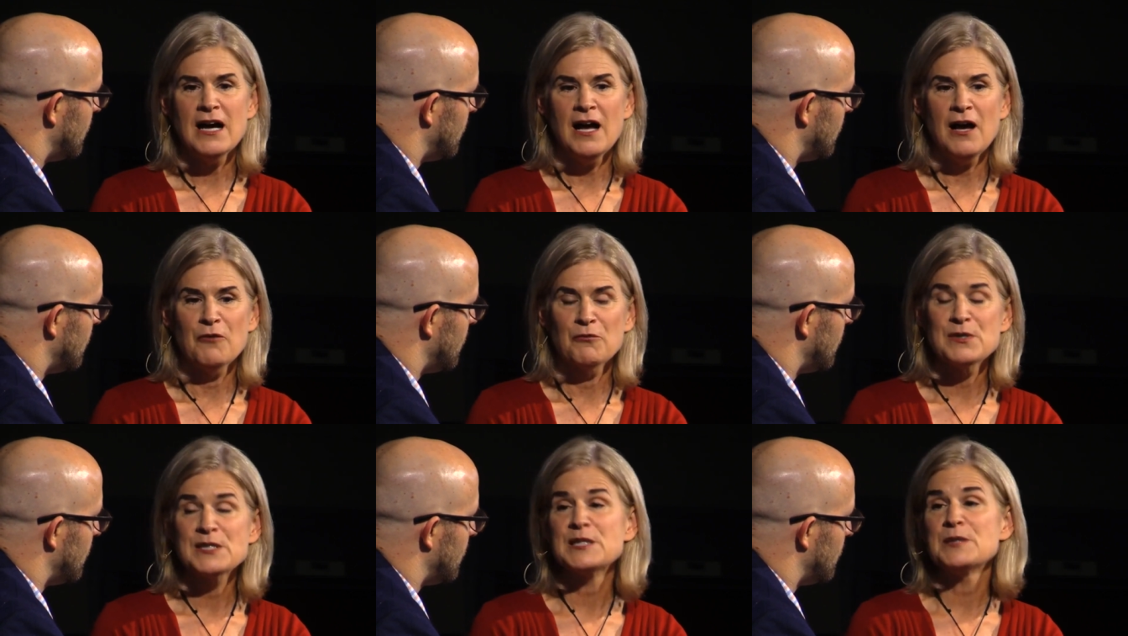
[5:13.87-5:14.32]

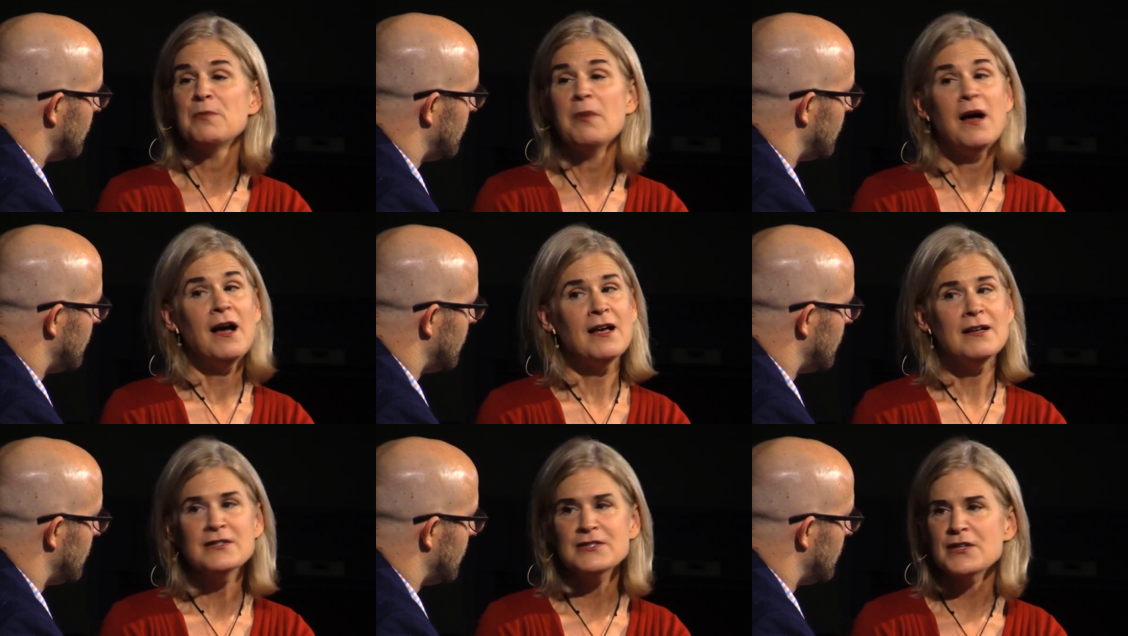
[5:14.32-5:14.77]
uh,
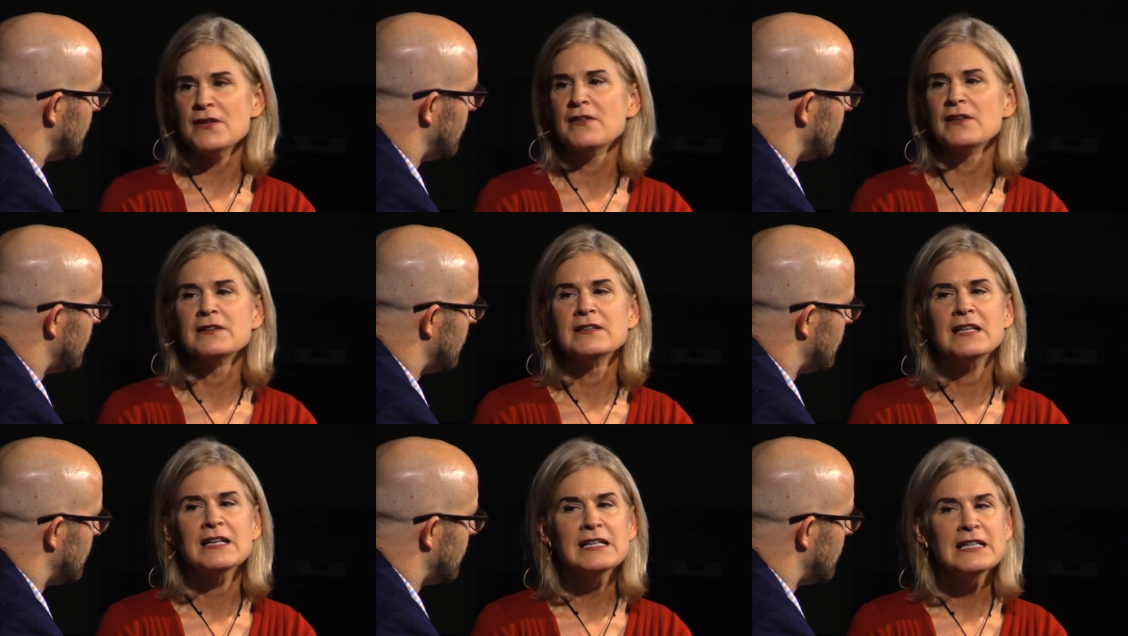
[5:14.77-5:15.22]
respond to
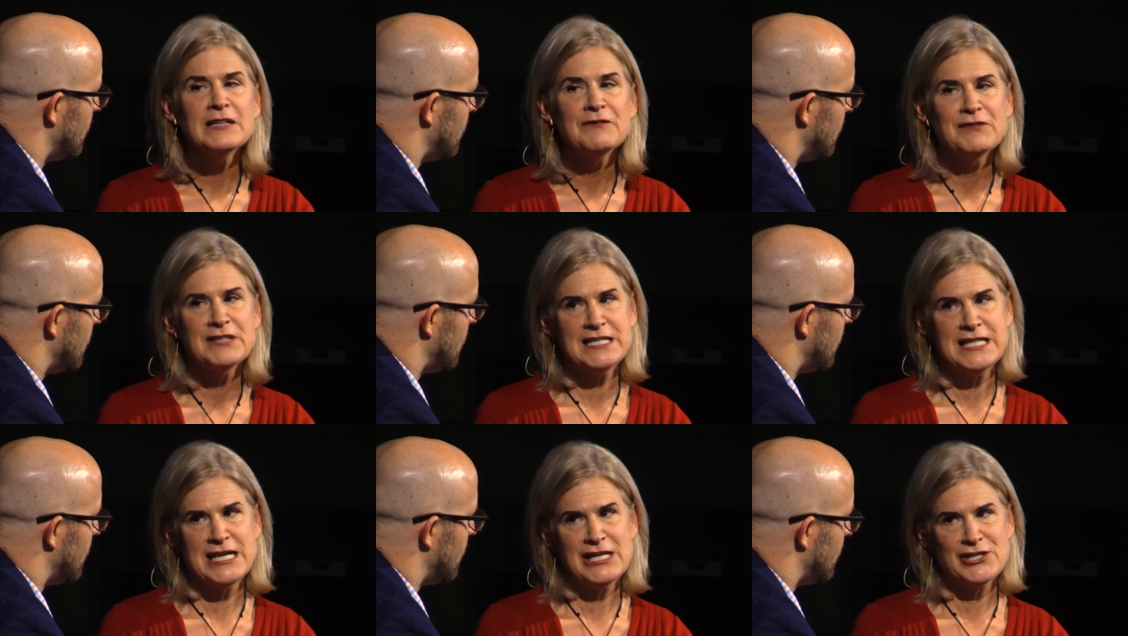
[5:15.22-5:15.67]
the little
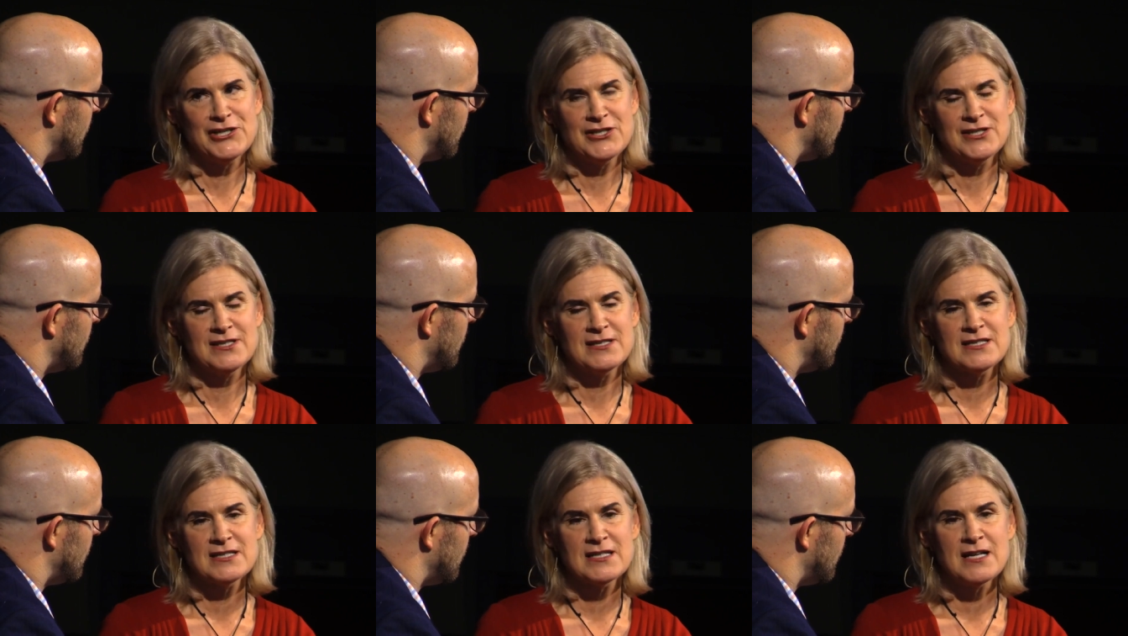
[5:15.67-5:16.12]

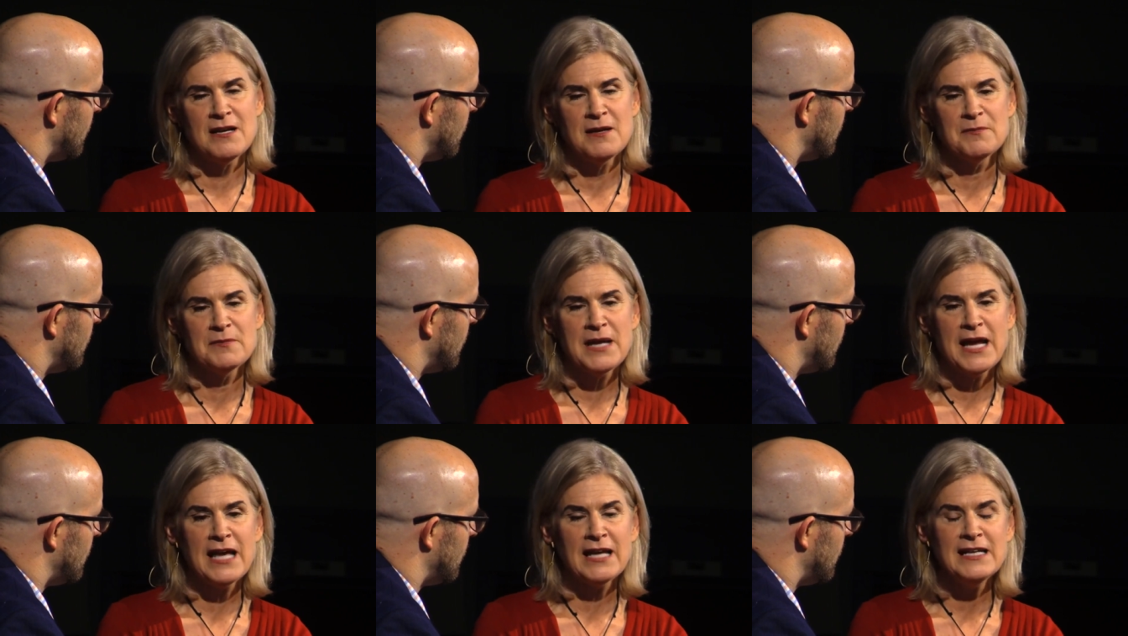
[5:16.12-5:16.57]
invitations.
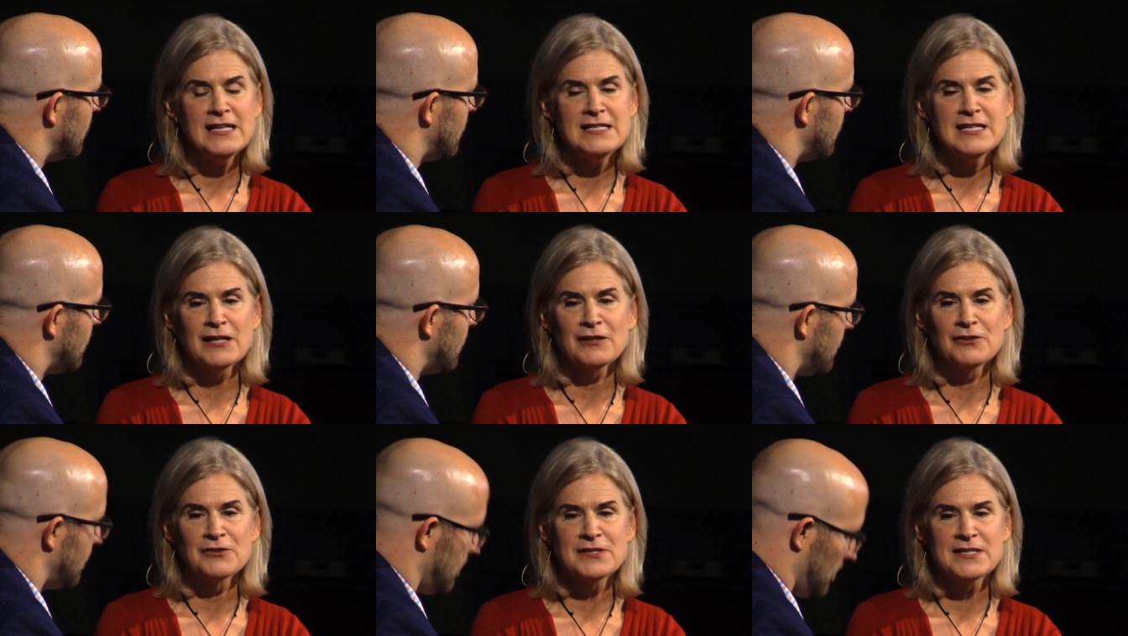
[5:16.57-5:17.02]
Um, Annie
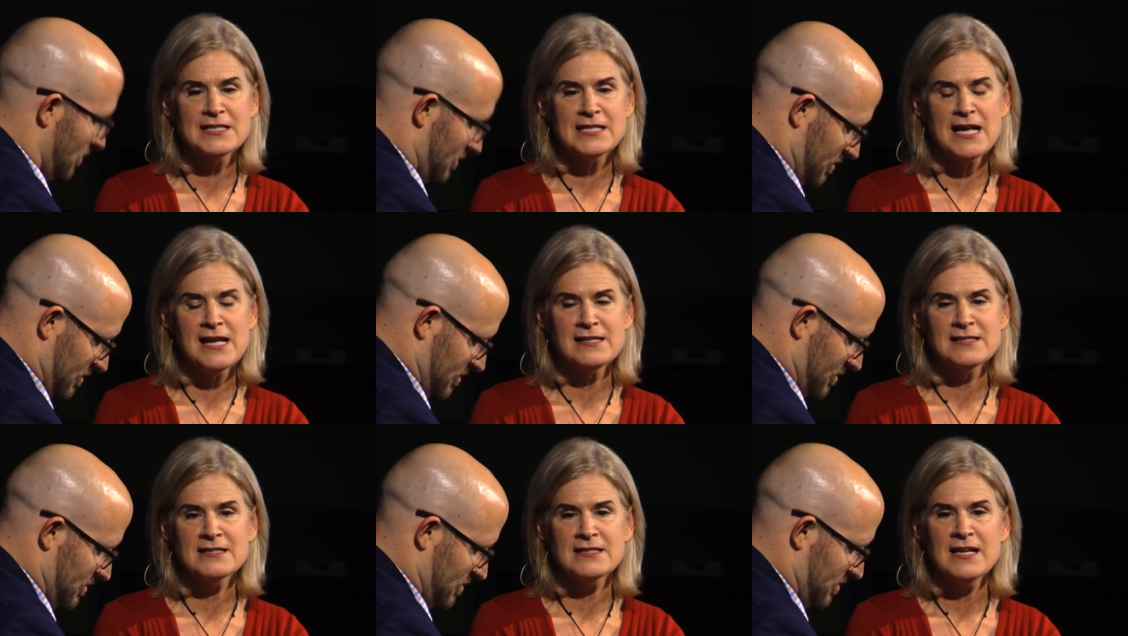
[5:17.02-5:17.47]
Dillard
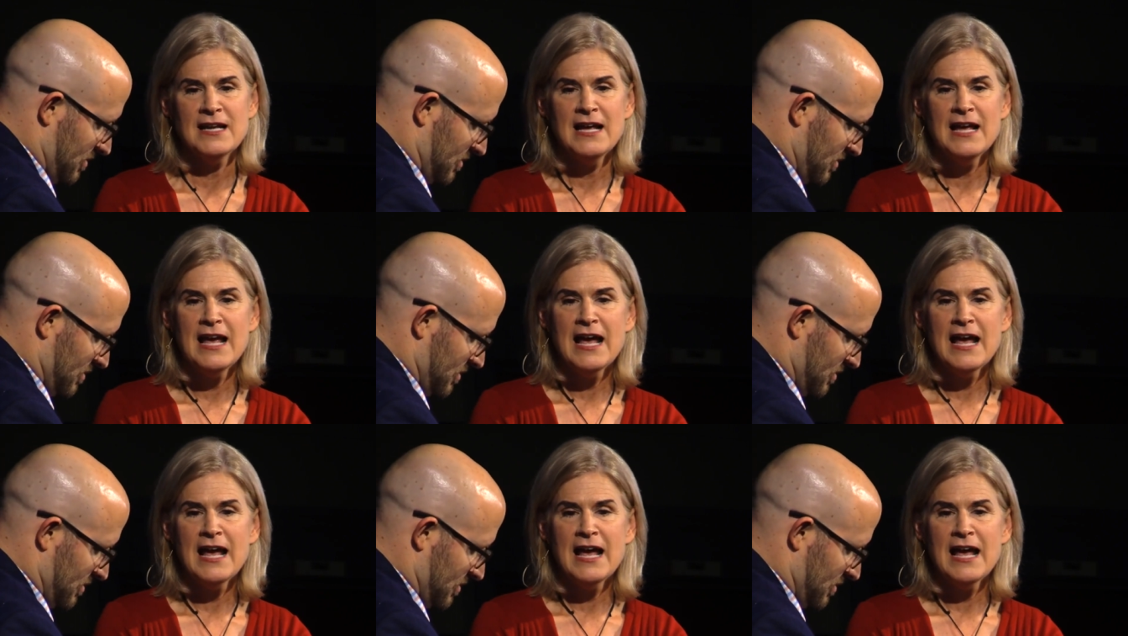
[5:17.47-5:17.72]
says,